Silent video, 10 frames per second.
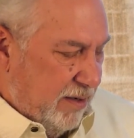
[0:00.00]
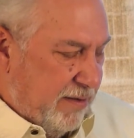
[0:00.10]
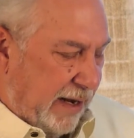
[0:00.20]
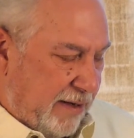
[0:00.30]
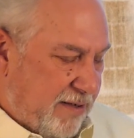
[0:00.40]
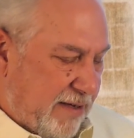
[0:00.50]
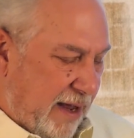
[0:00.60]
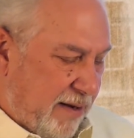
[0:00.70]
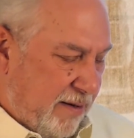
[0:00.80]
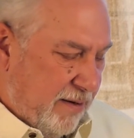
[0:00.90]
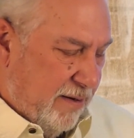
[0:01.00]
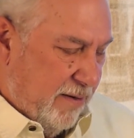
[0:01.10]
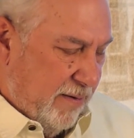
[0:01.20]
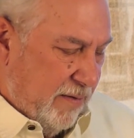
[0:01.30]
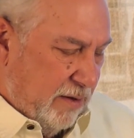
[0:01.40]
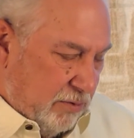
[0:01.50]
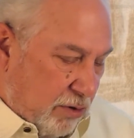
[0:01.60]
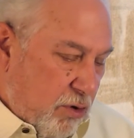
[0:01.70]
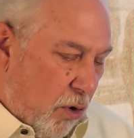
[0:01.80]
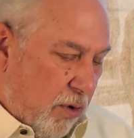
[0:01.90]
Dennis said.
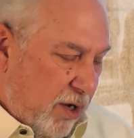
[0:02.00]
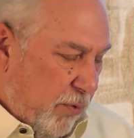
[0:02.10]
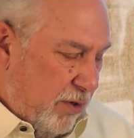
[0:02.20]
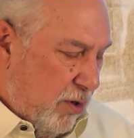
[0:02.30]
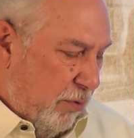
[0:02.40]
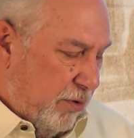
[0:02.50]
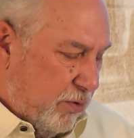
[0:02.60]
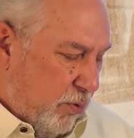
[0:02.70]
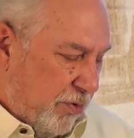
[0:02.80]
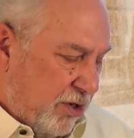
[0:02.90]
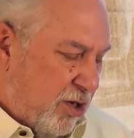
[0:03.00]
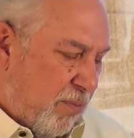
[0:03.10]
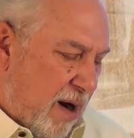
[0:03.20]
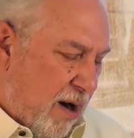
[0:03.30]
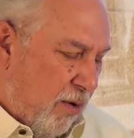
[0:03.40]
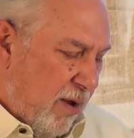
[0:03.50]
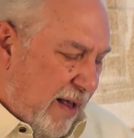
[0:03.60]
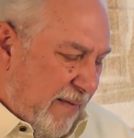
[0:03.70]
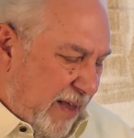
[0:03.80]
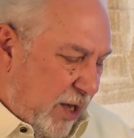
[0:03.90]
Gregorio would know the truth, and tomorrow
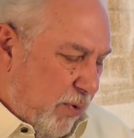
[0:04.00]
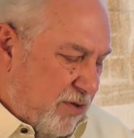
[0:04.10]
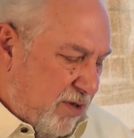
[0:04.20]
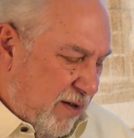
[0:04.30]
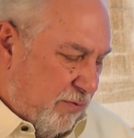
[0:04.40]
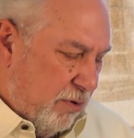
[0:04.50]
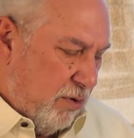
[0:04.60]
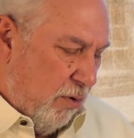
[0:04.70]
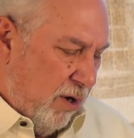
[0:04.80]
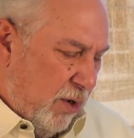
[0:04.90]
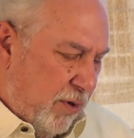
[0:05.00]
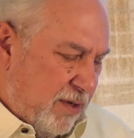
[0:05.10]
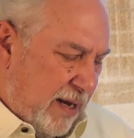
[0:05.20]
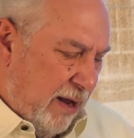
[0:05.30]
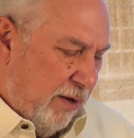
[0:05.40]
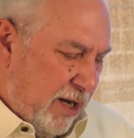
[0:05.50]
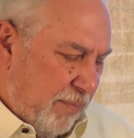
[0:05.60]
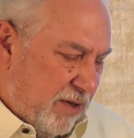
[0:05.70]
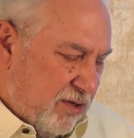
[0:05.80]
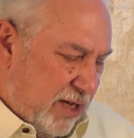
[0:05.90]
he would see if Gregorio would tell him
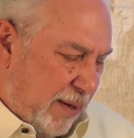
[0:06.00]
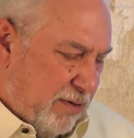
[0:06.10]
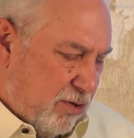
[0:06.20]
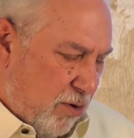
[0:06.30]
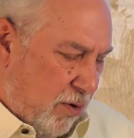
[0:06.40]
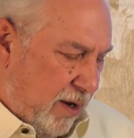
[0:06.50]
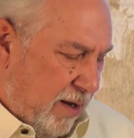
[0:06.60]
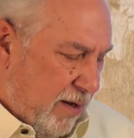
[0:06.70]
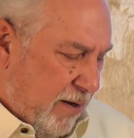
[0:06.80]
the same story.